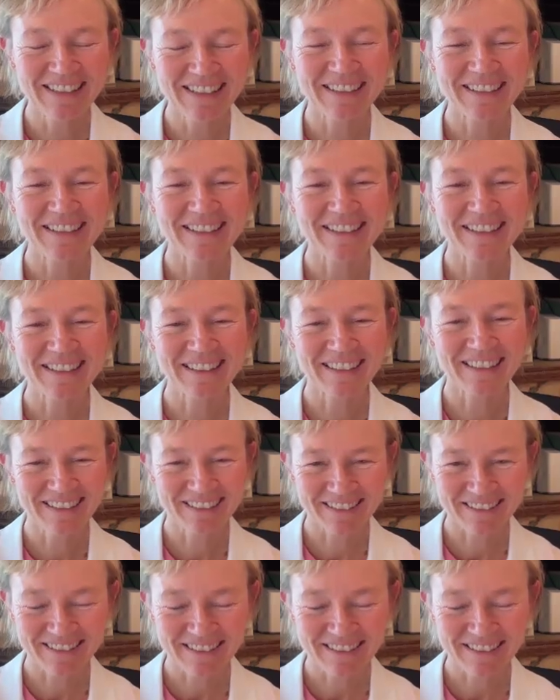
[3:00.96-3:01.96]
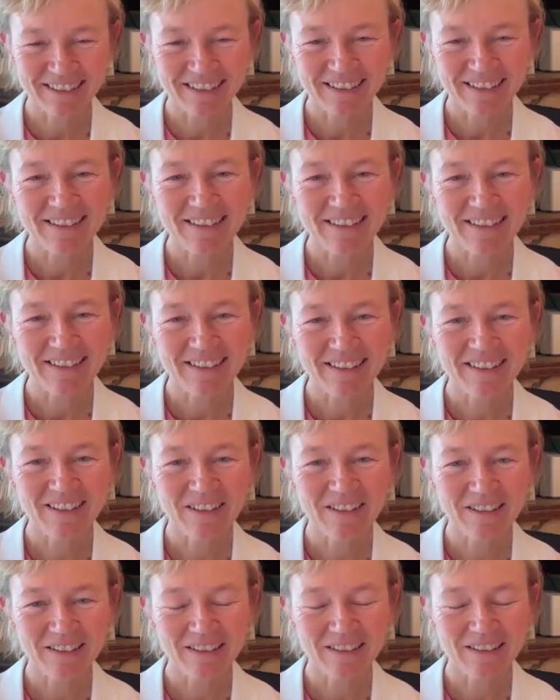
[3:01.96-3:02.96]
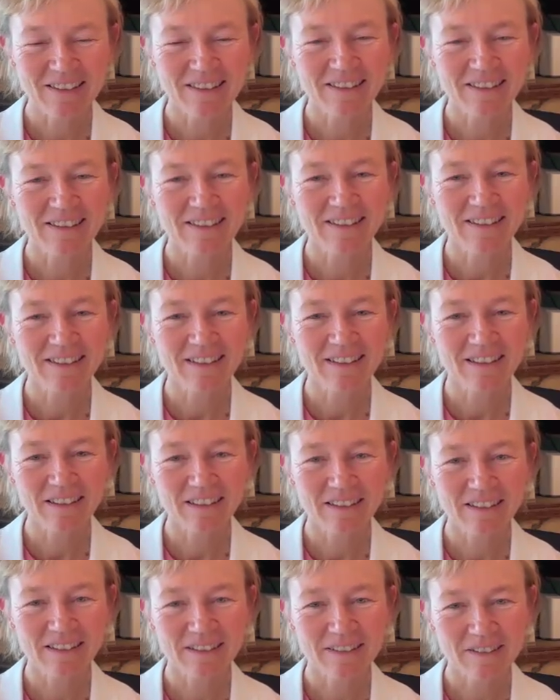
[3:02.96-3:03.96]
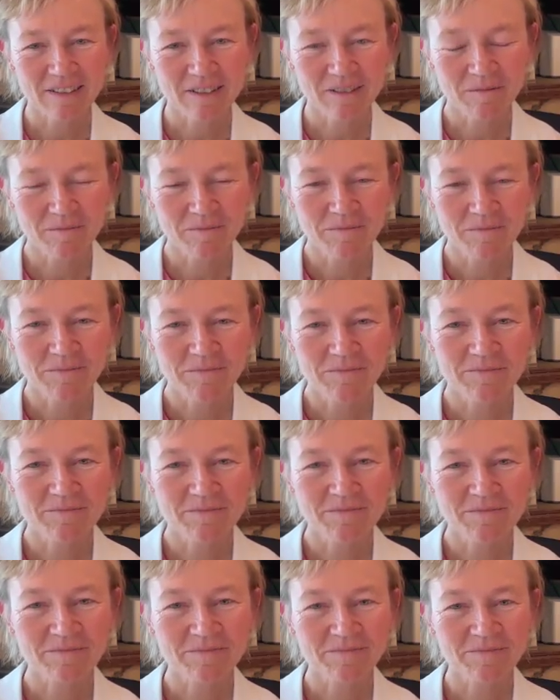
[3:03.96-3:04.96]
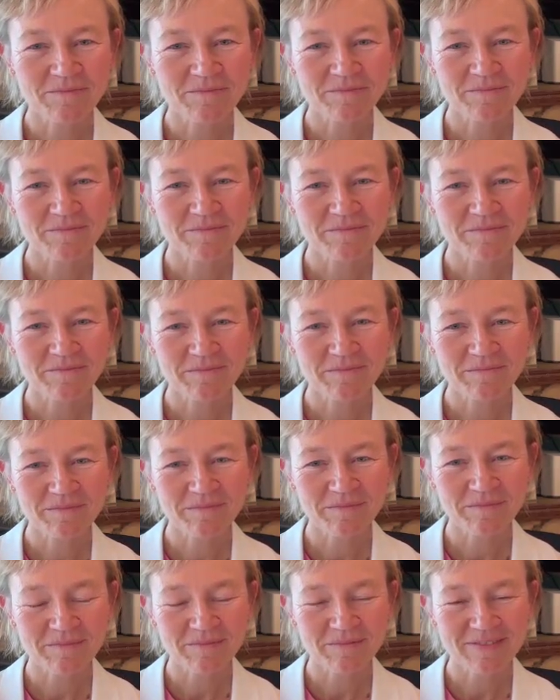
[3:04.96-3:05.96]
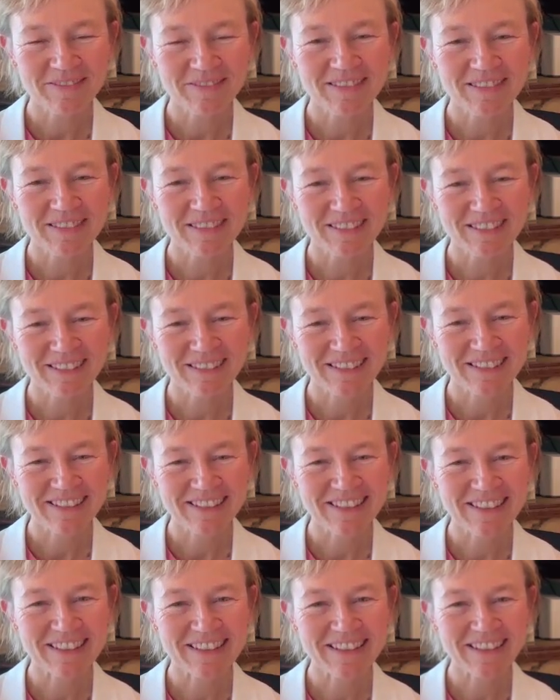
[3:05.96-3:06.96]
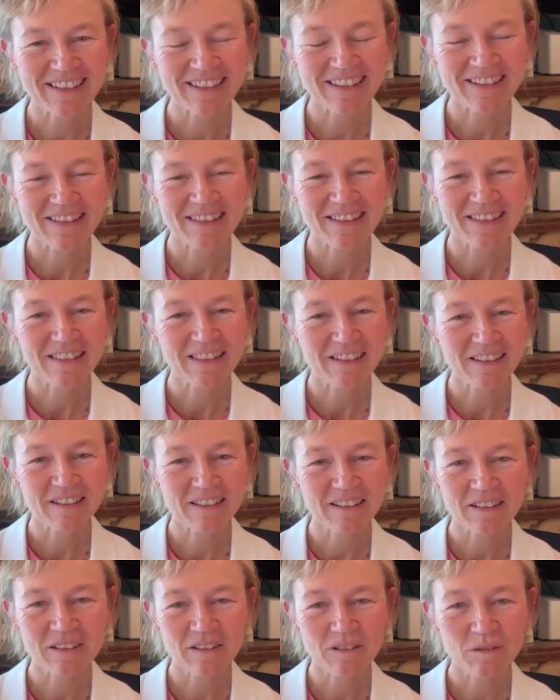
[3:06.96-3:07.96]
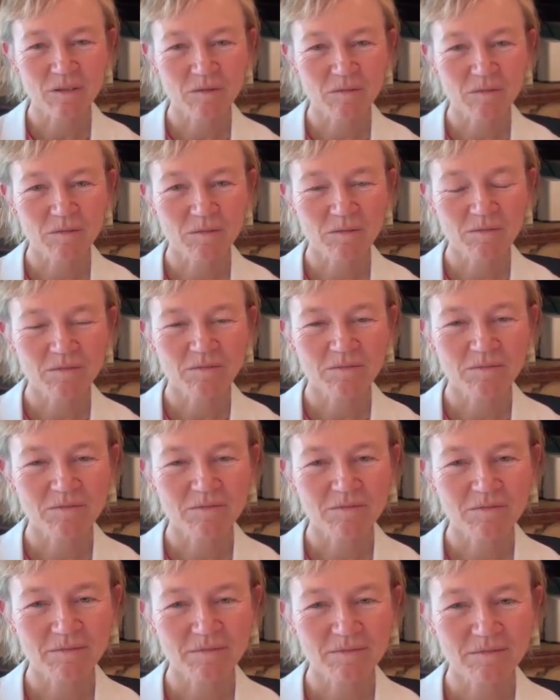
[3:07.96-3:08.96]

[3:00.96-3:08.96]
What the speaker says: The person shown says nothing.